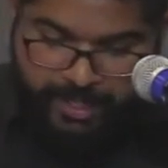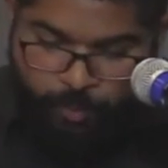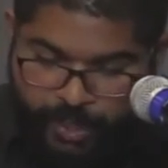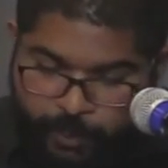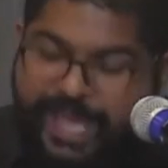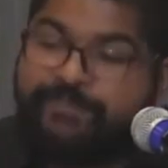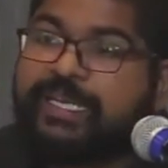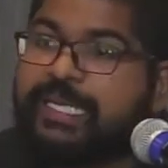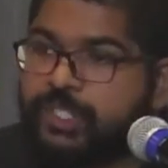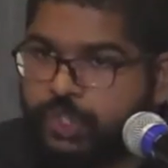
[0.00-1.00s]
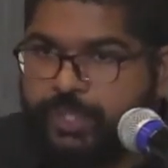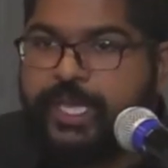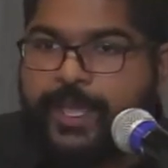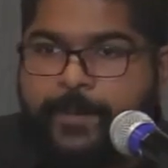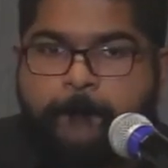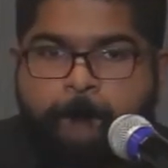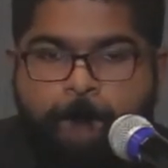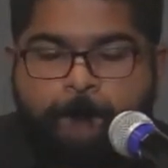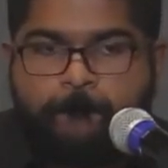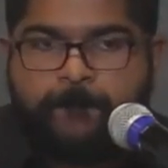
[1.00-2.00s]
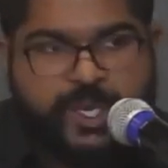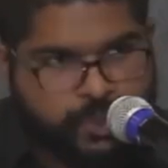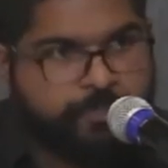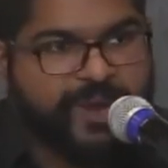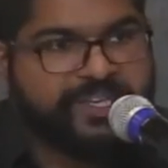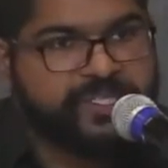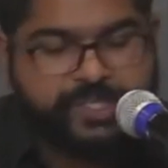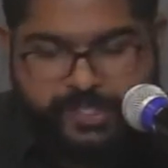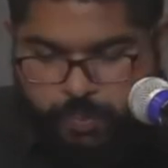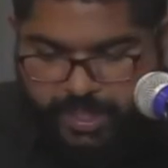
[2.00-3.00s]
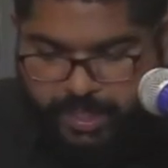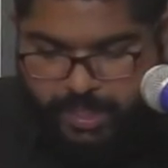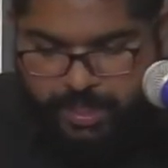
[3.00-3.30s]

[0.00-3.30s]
what we have learned today into practice this week.